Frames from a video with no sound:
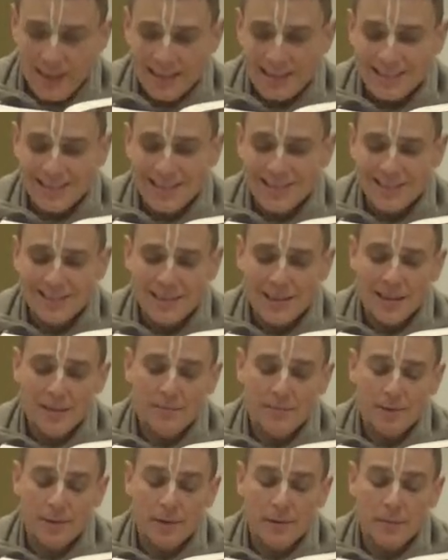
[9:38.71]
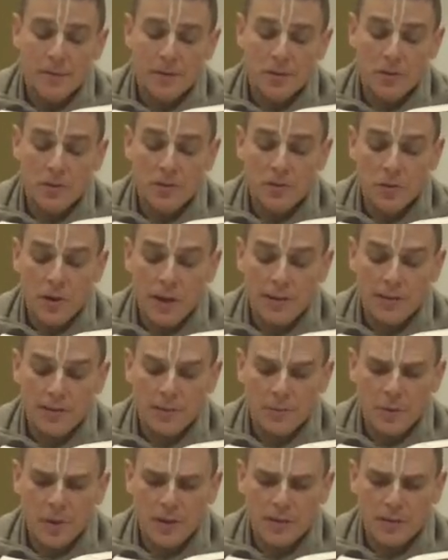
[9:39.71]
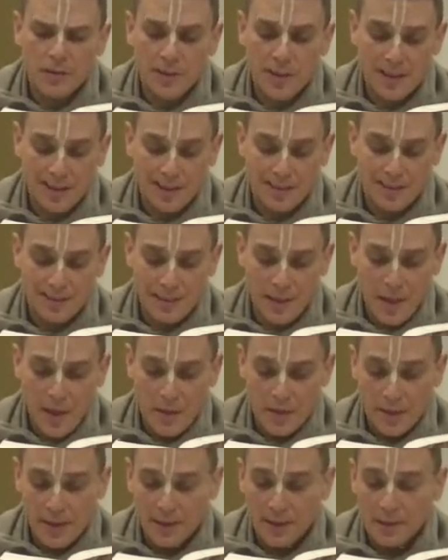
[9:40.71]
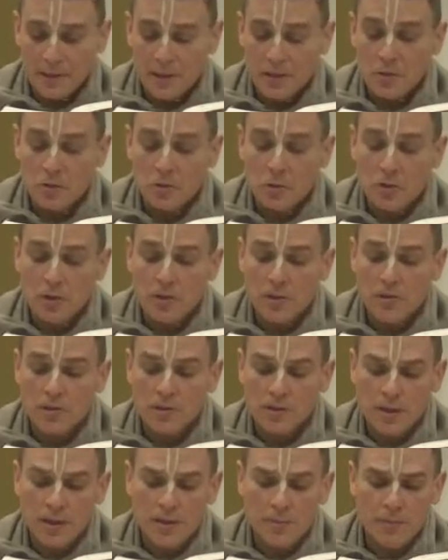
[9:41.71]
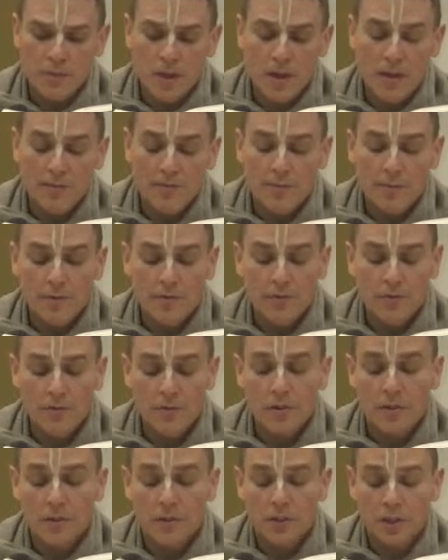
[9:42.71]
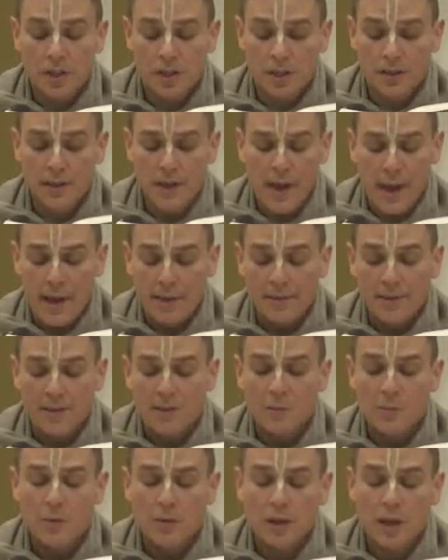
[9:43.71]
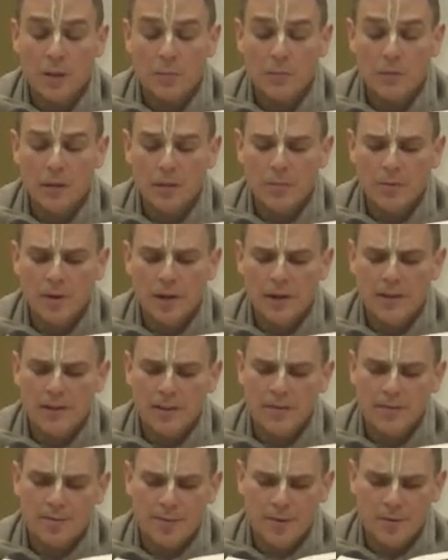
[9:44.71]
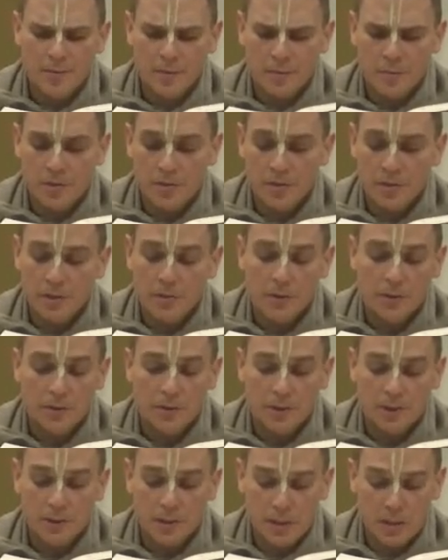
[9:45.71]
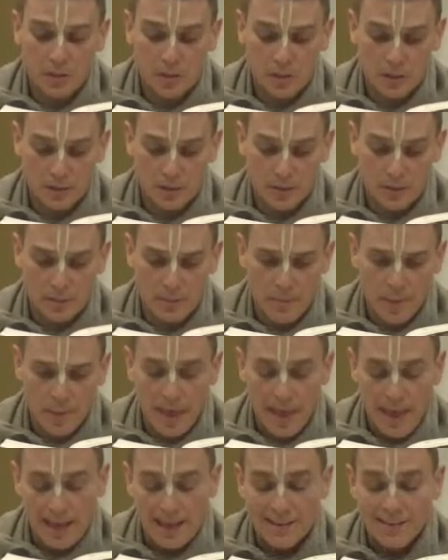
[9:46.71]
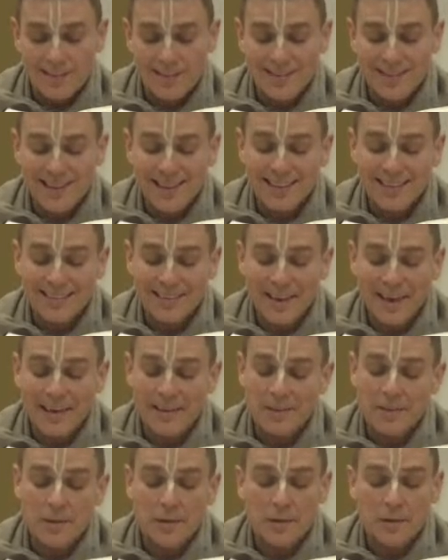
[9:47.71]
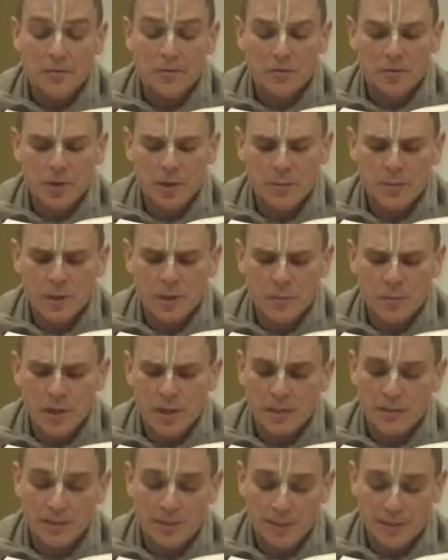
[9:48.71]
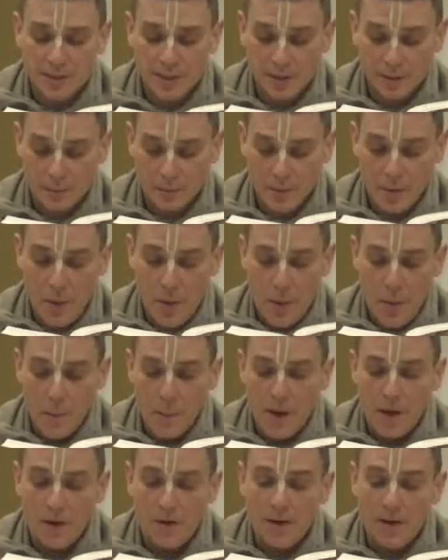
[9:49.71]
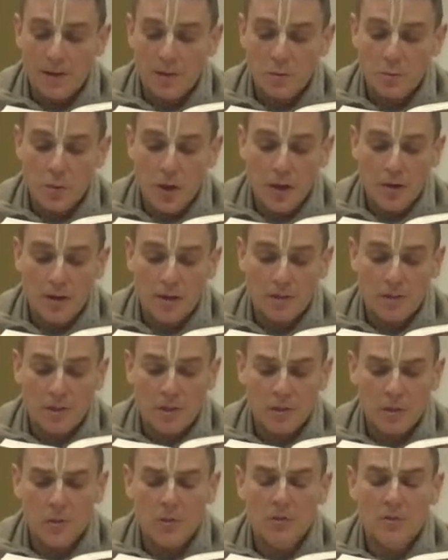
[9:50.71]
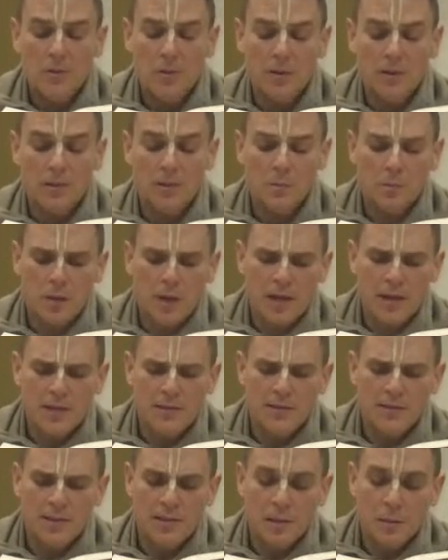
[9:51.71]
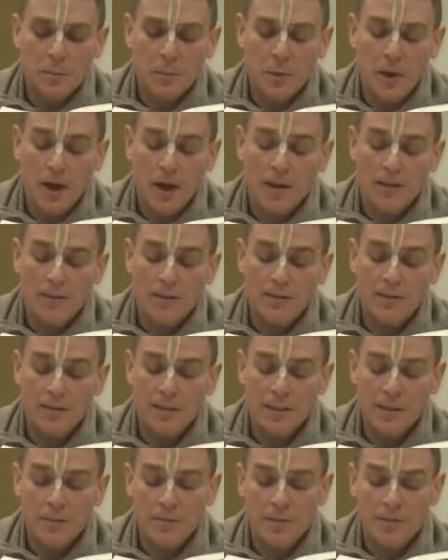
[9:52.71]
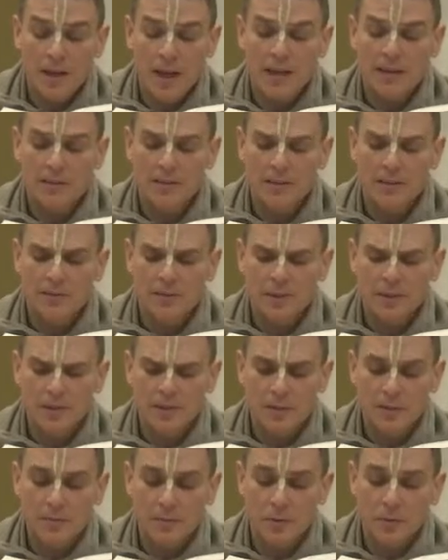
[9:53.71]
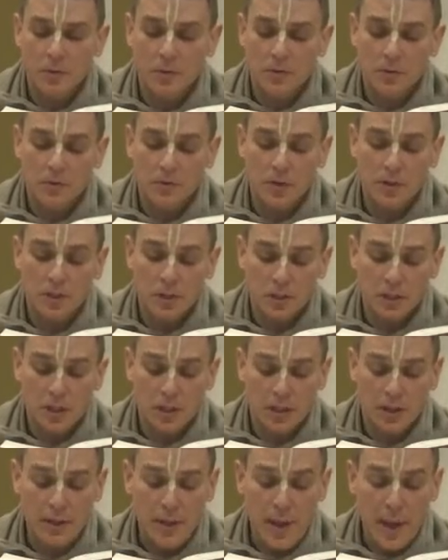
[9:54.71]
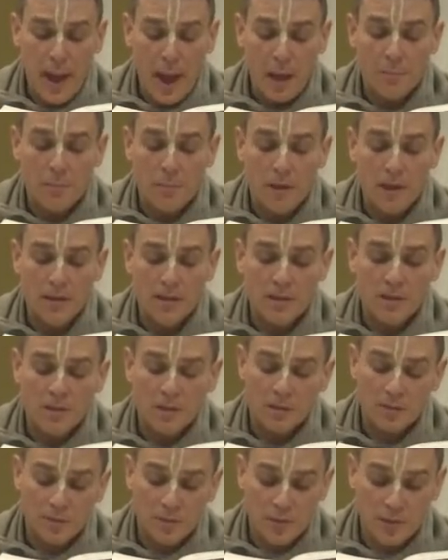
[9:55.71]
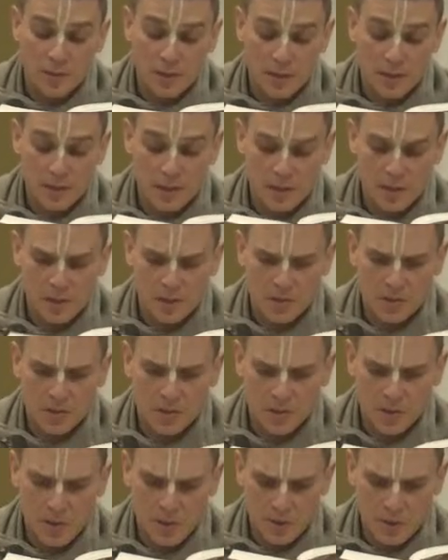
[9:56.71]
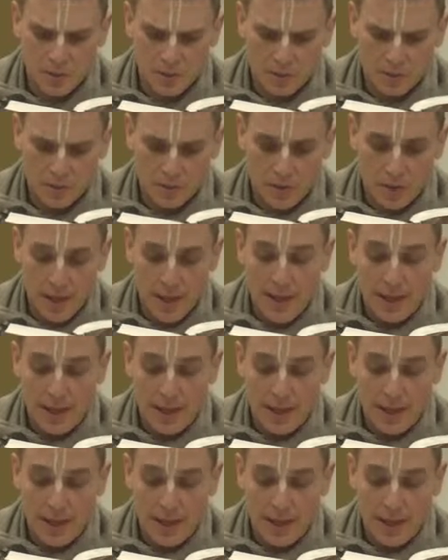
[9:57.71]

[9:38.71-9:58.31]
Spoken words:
Since they are very much attracted by sex, they can enjoy the same life with Krishna and thus become liberated from the material condition. In the second canto of Srimad Bhagavatam, Maharaj Parikshit also explains that the pastimes and activities of Lord Krishna are medicine for the conditioned souls.